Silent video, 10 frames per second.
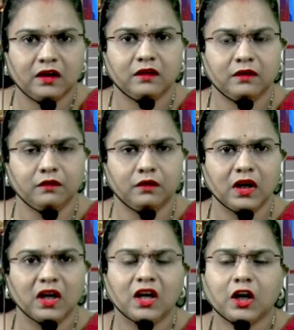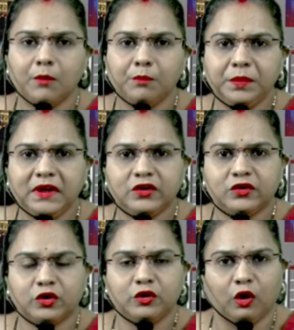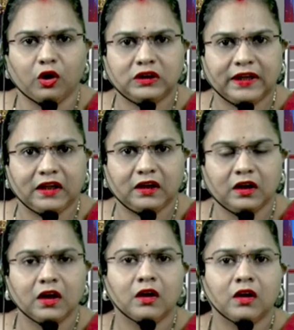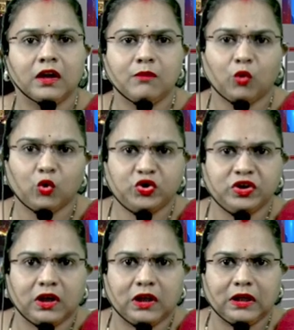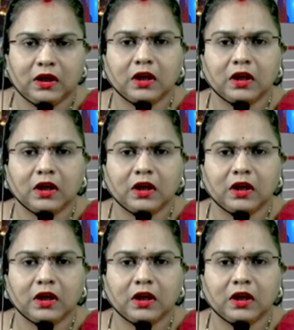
Here company should not think emotionally.